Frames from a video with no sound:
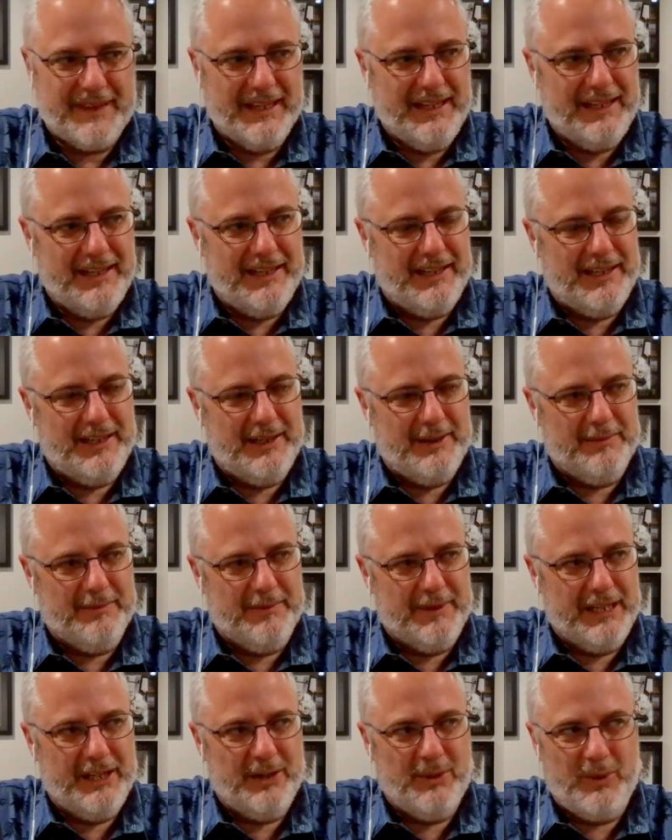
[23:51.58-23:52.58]

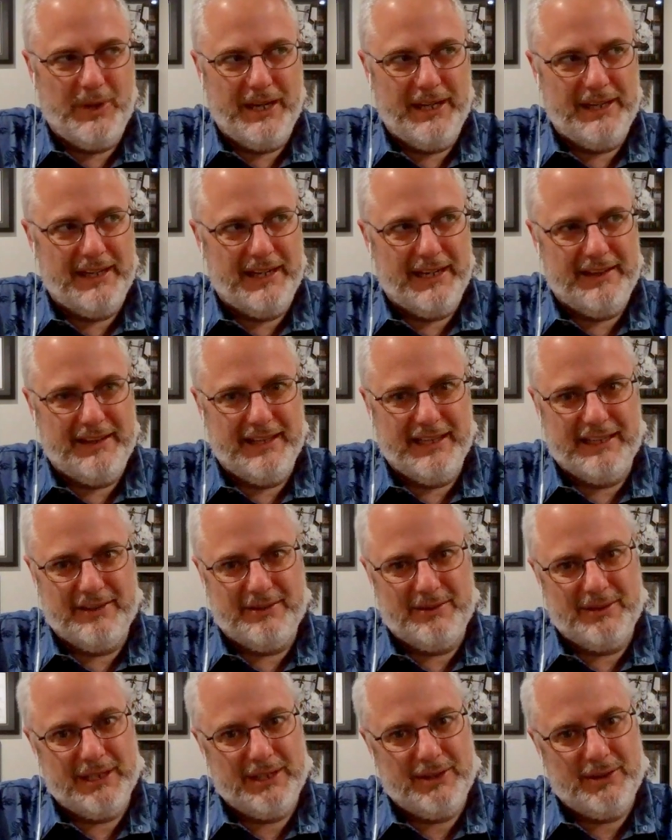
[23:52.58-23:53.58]
In a way that I think is
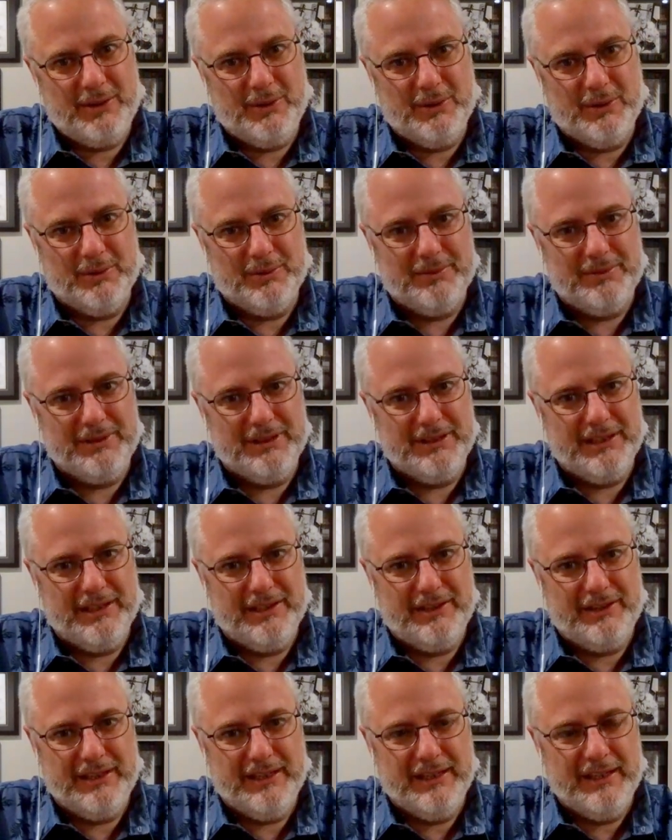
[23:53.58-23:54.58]
really cool, you
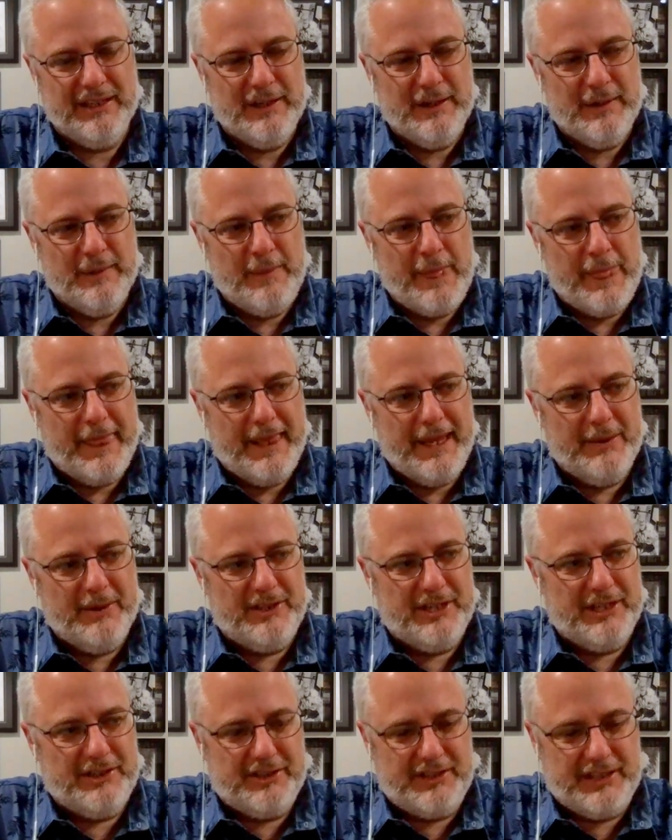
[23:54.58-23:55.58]
know, and it was
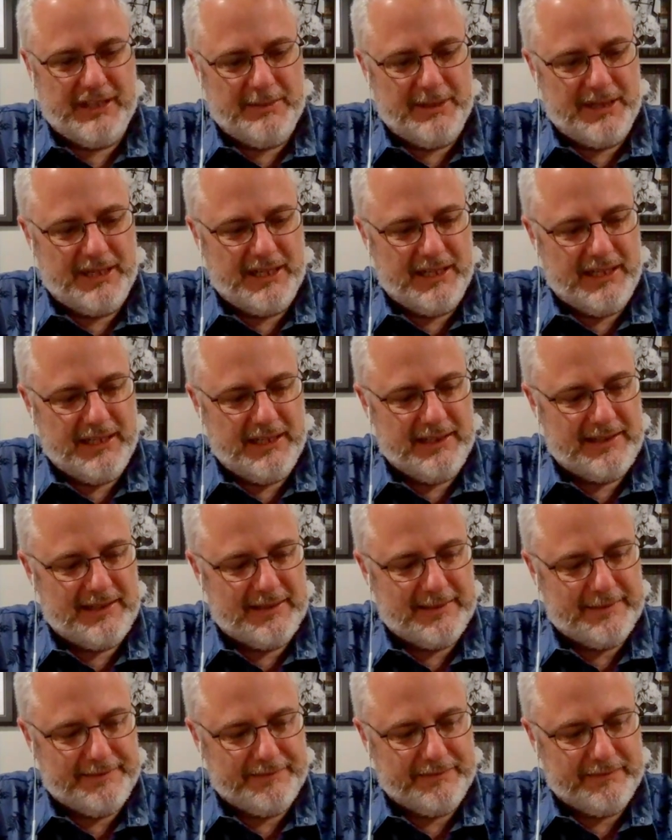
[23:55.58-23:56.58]
interesting because
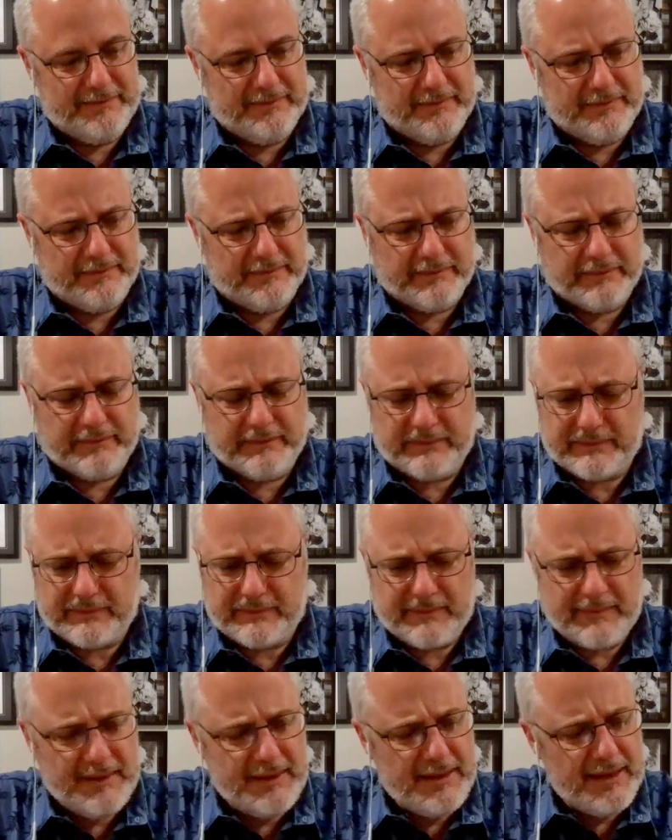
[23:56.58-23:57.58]

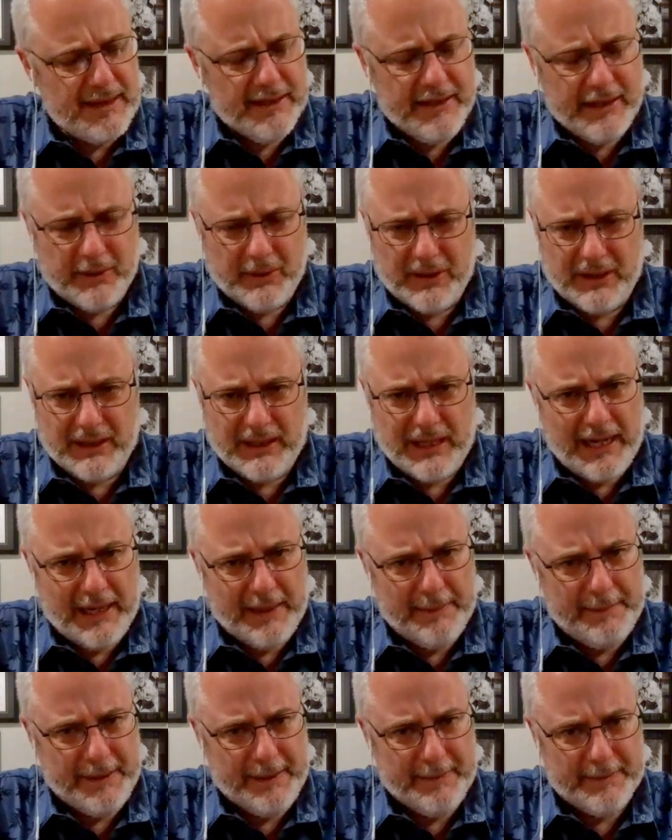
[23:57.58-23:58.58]
there were a lot of
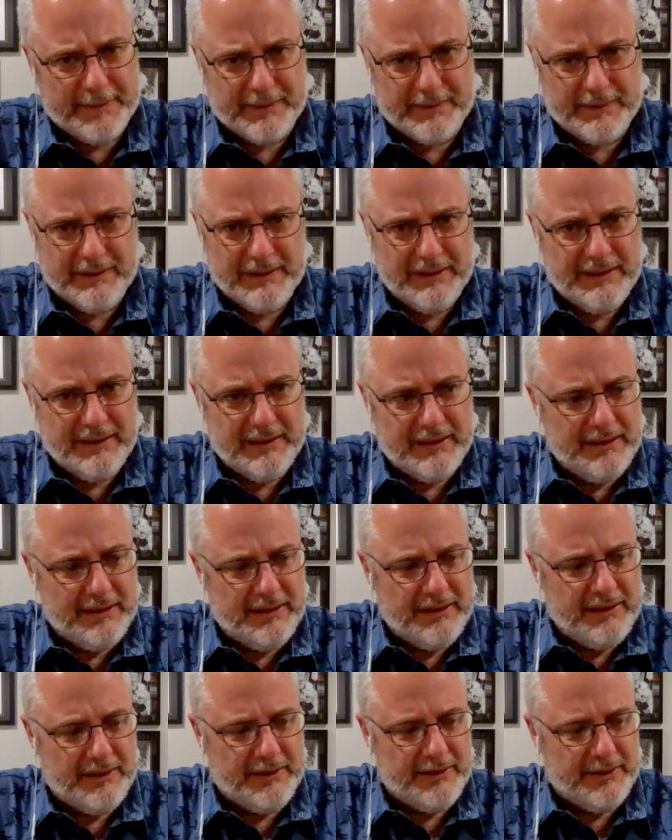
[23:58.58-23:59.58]
people
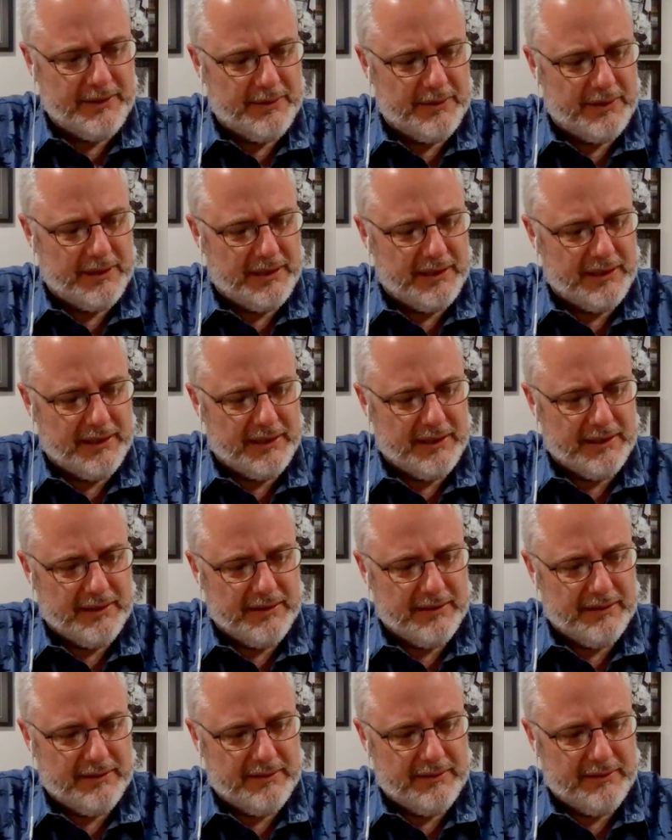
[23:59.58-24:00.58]
who
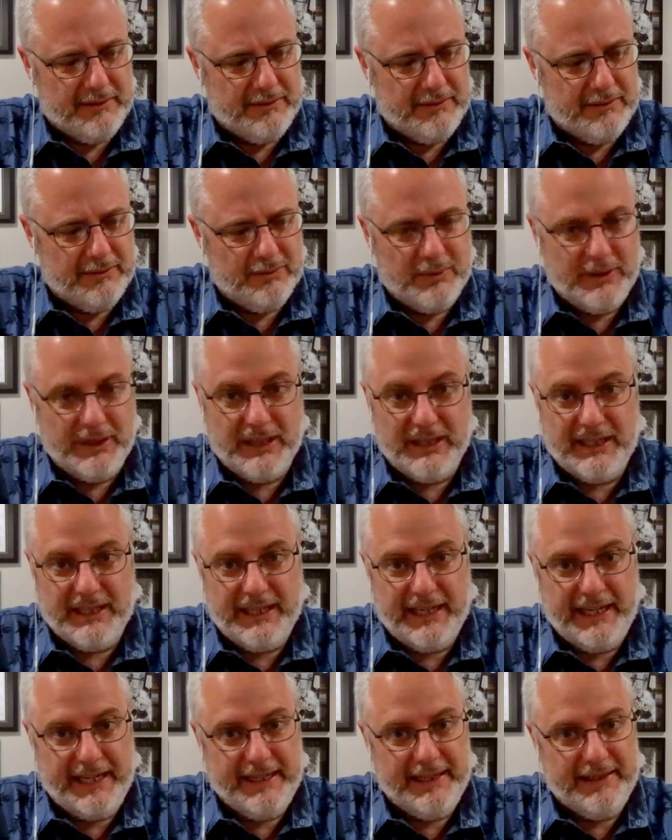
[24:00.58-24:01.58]
really
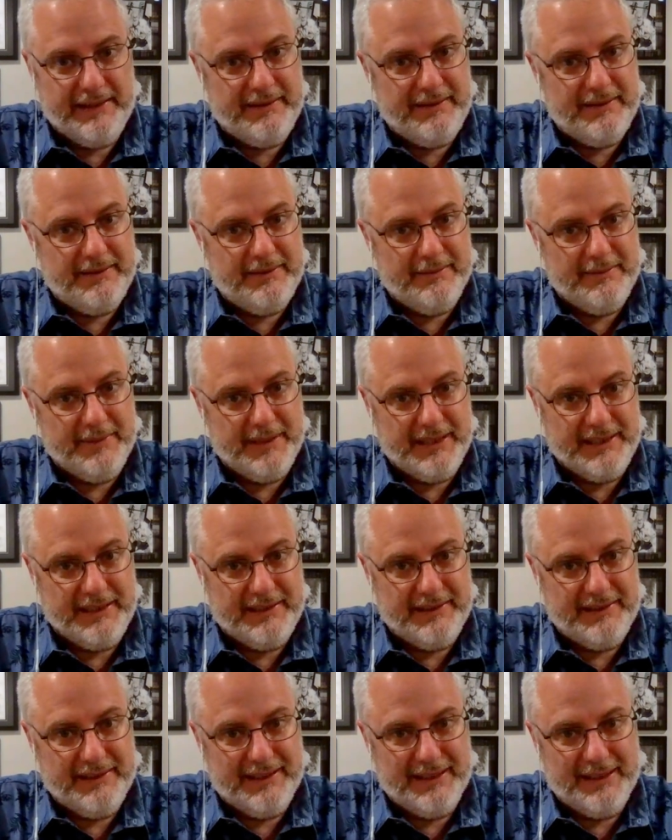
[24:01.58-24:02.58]
hated me
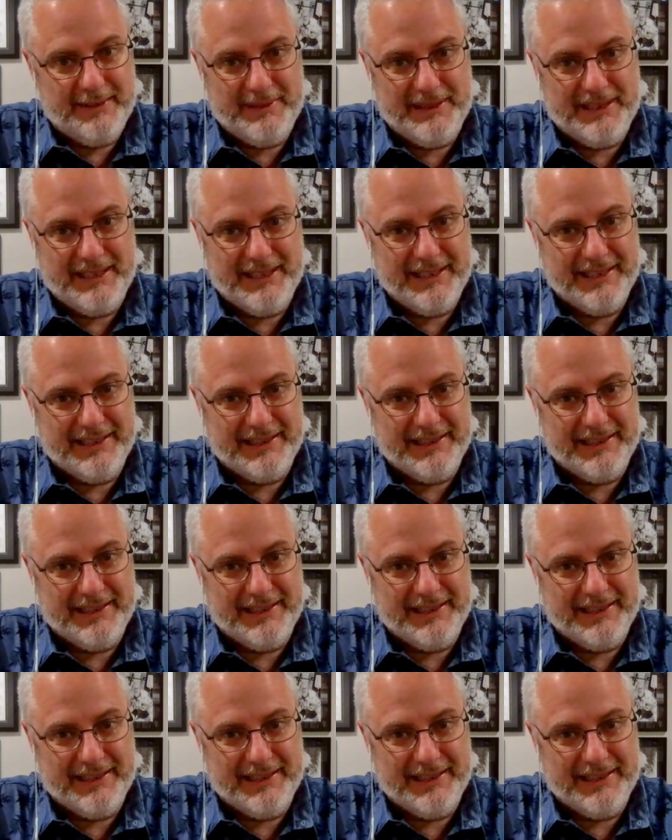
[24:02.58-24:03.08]
in the beginning